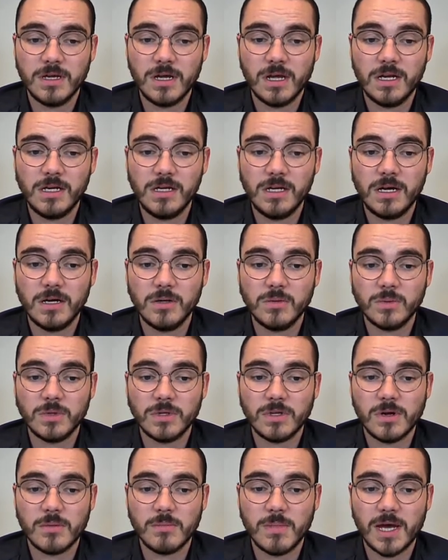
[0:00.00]
along with
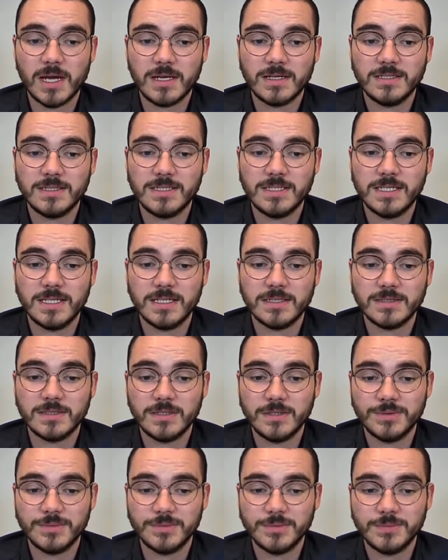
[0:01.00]
our Mac
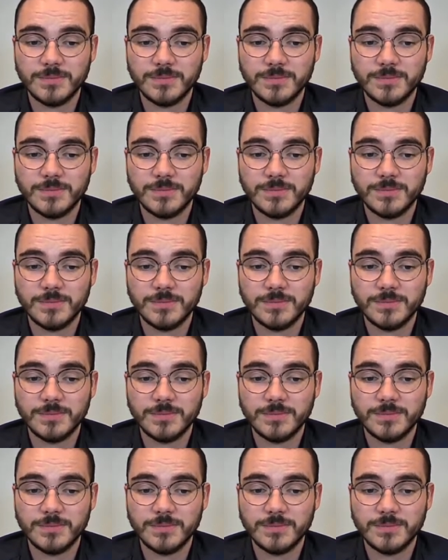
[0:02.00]
TSU.